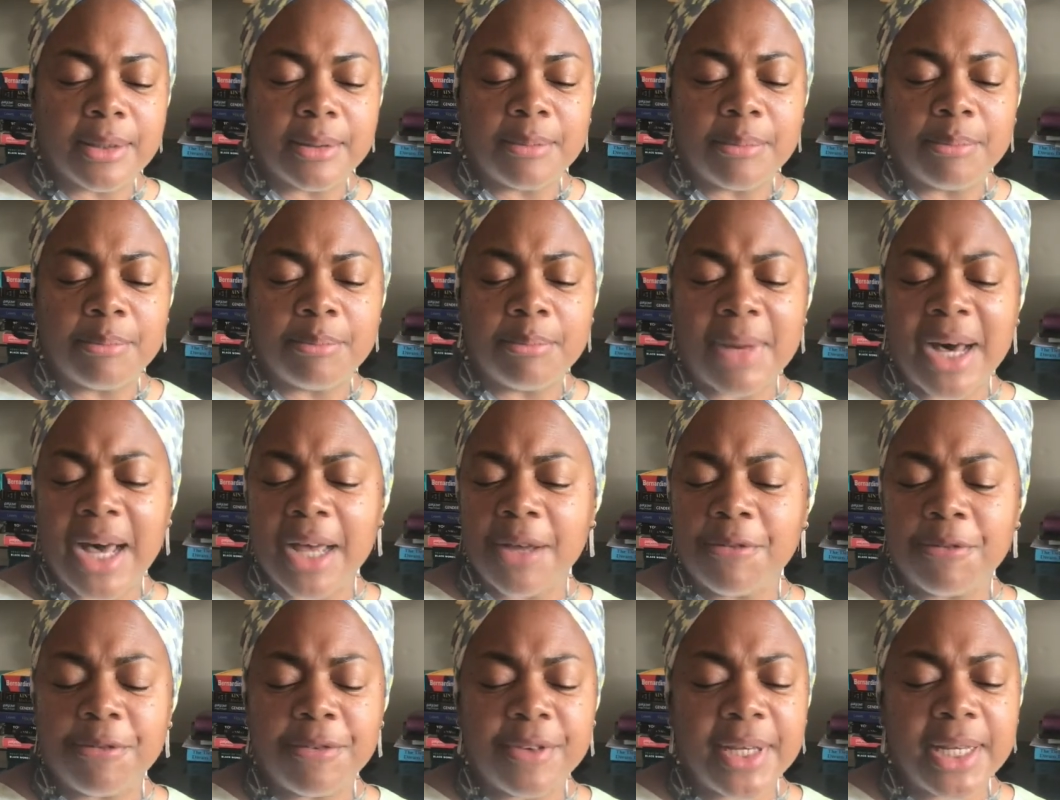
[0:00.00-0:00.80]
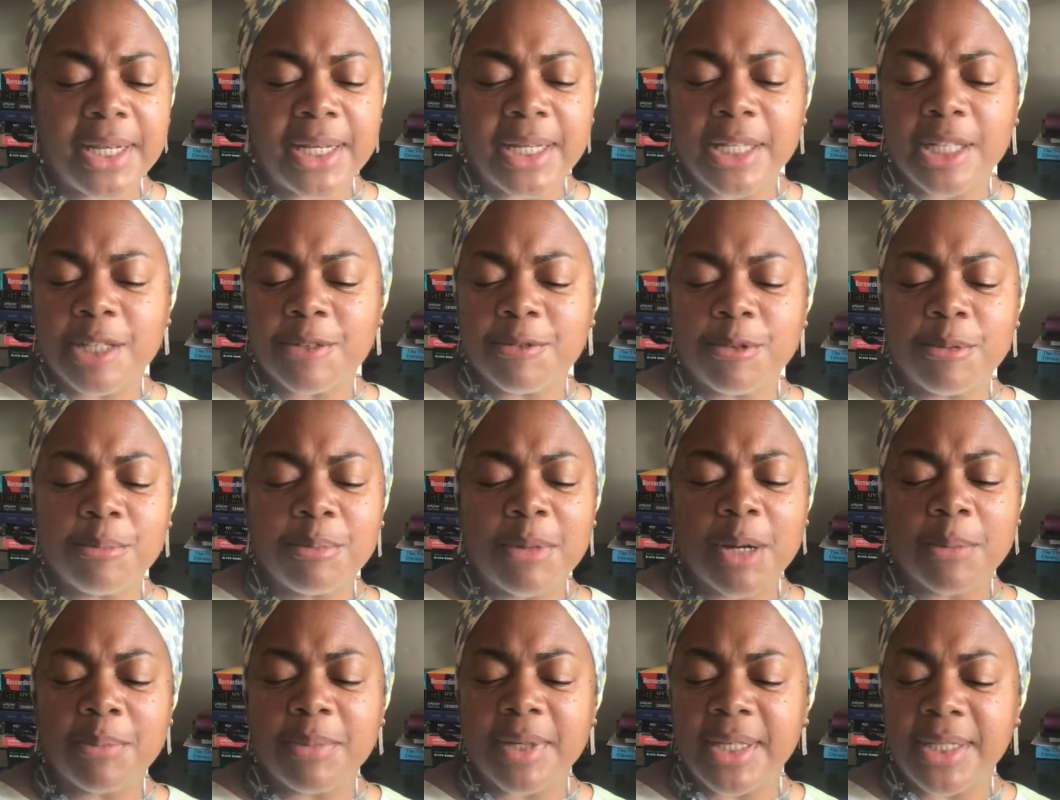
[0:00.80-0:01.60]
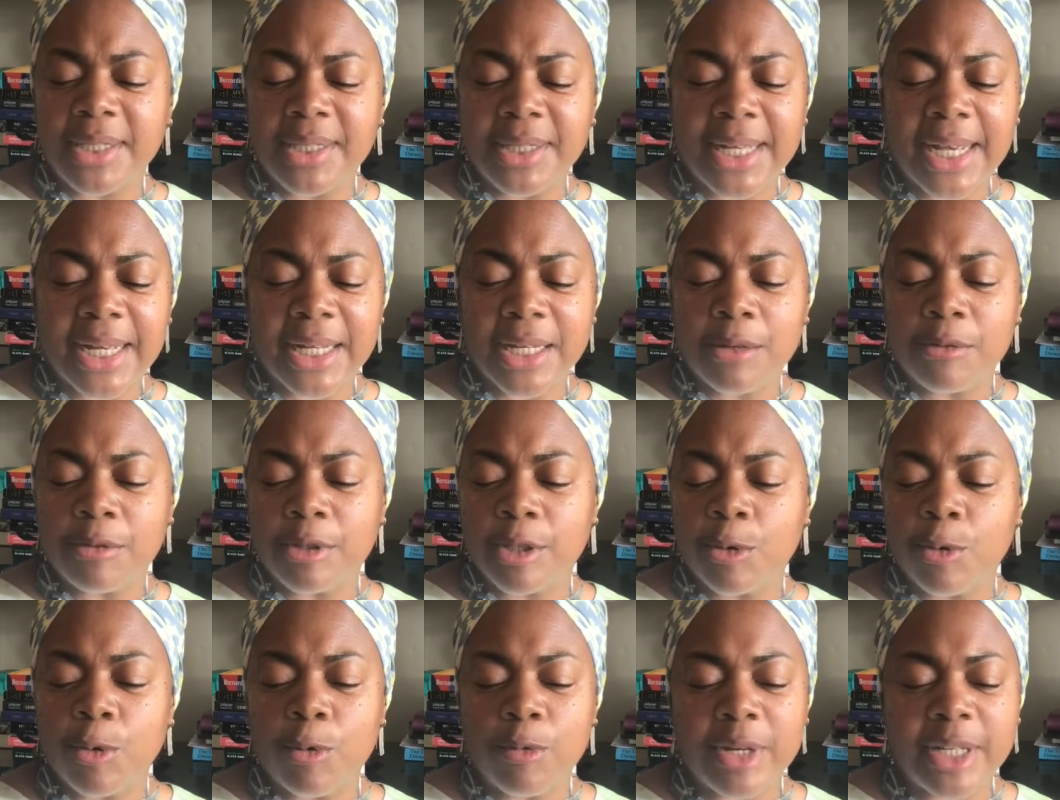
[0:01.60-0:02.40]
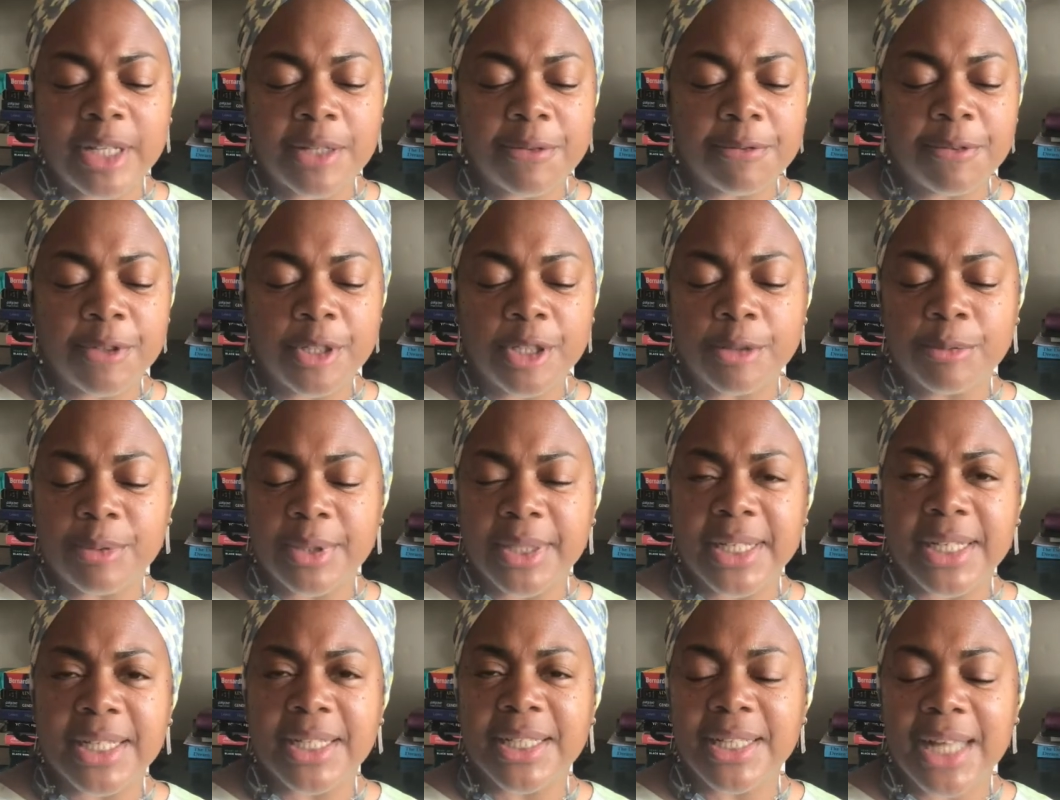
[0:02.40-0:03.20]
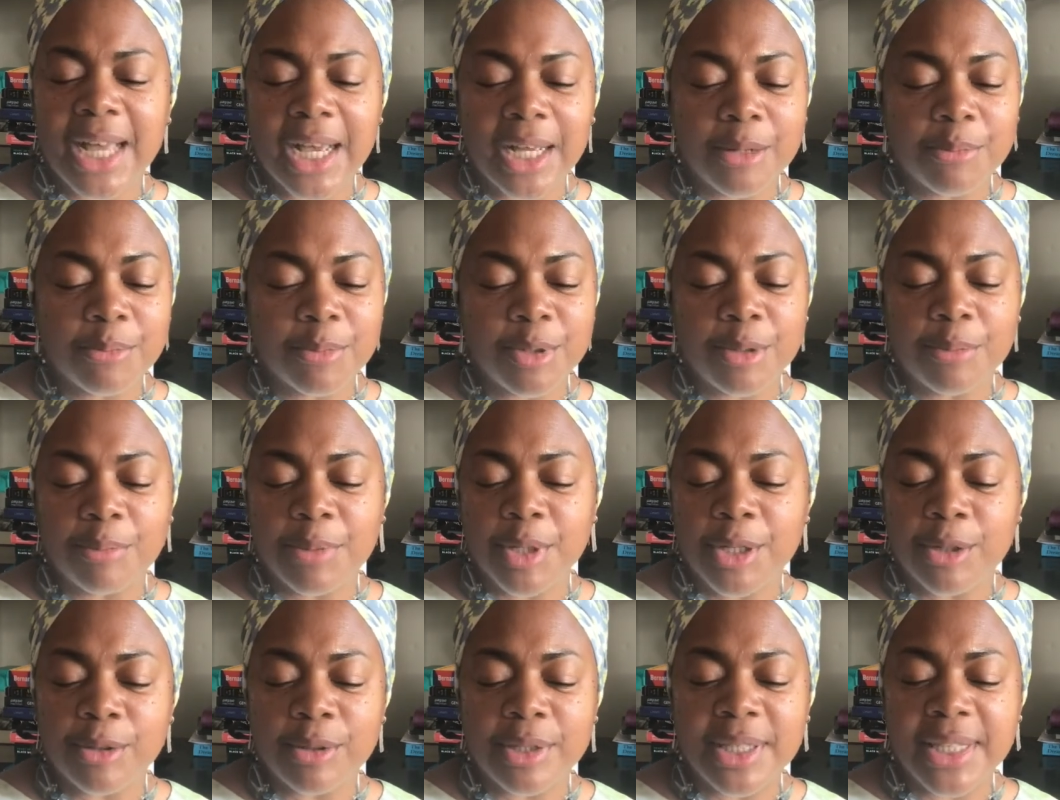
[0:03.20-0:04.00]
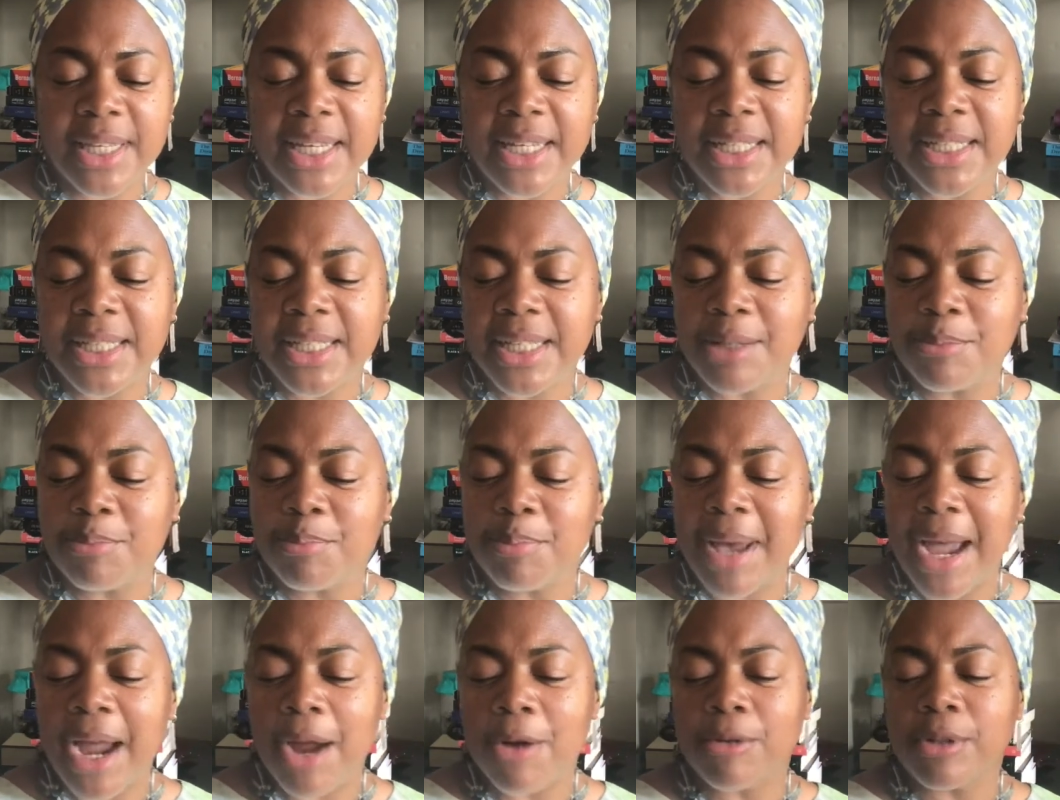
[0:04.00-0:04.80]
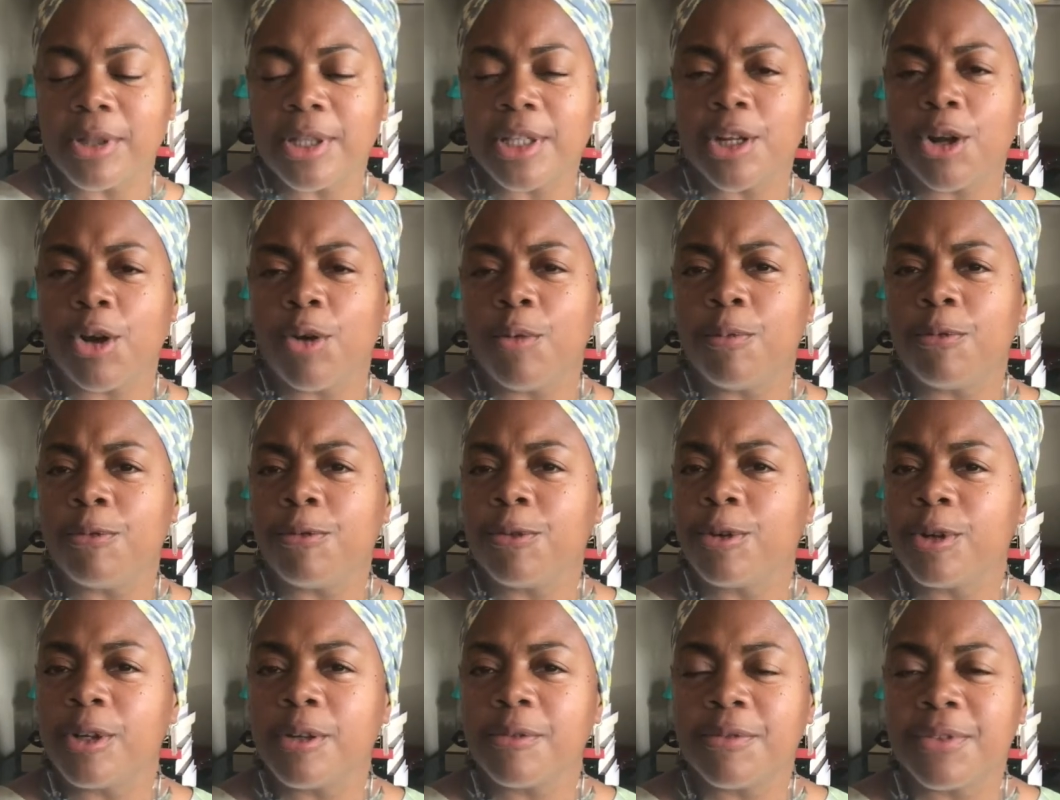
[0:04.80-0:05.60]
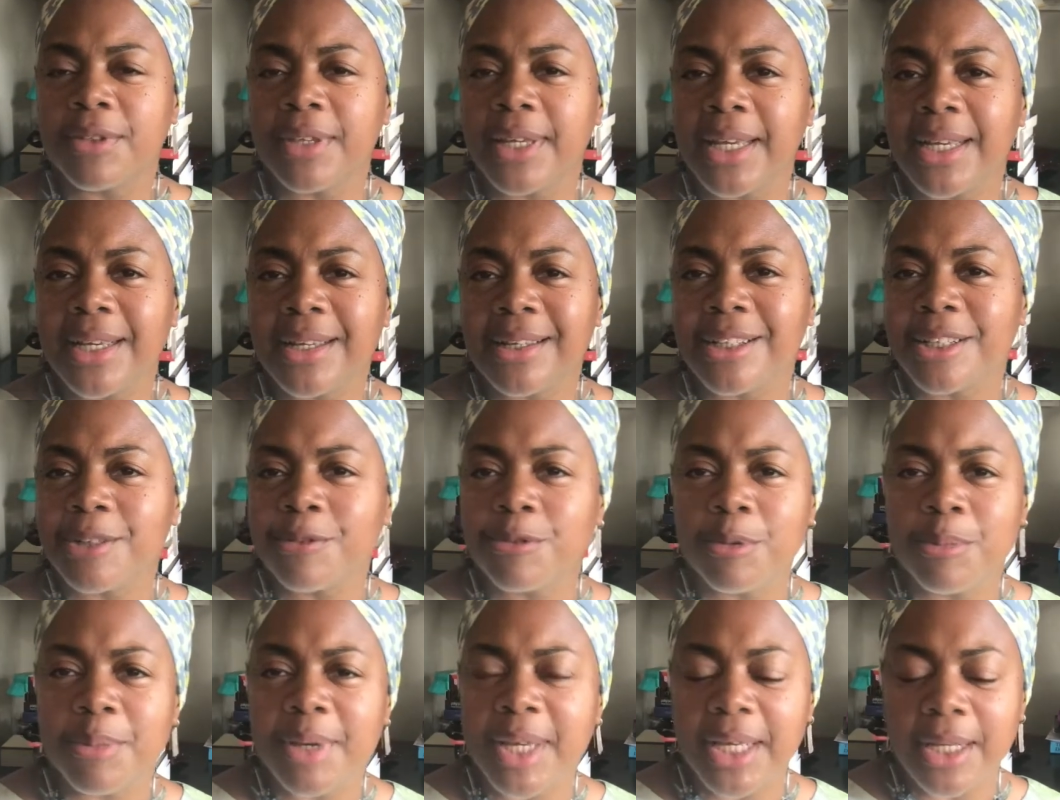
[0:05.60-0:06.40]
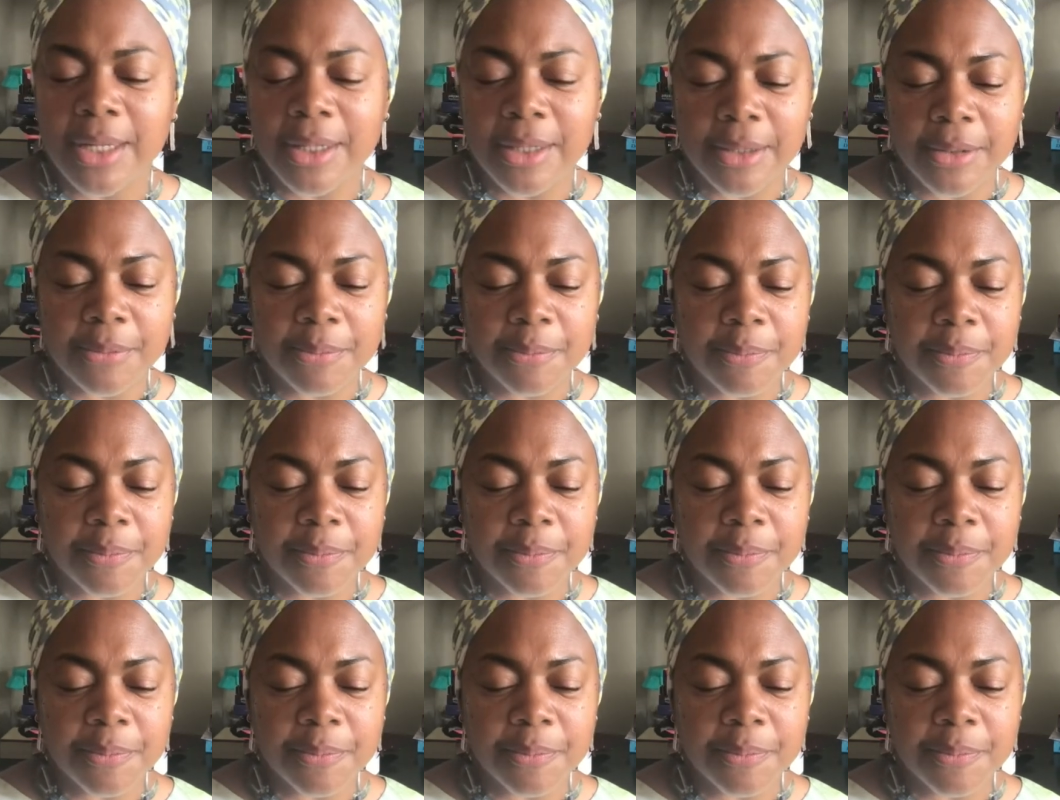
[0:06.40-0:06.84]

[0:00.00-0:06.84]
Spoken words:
My feelings for Mummy and Daddy was always filled with excitement because they sent barrels home full of things from England.